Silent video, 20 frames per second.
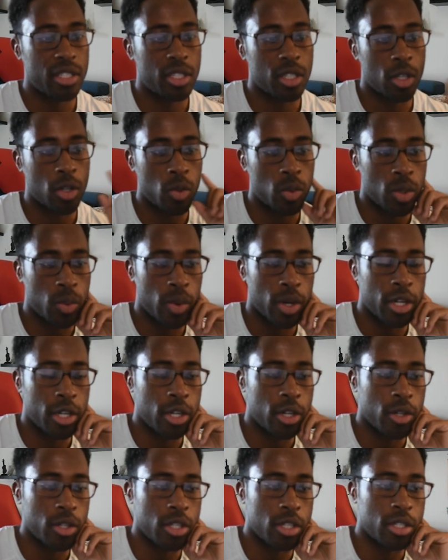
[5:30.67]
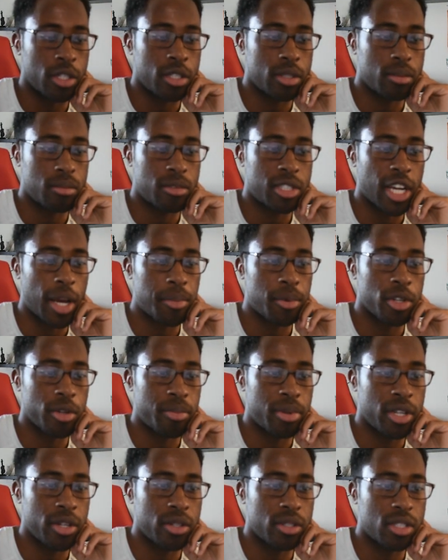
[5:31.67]
So we want to know the chapter
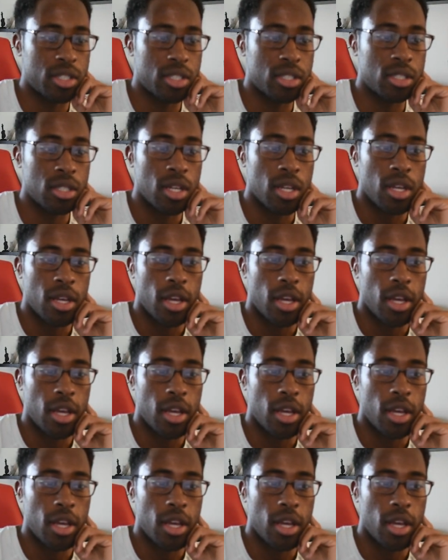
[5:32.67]
appearances,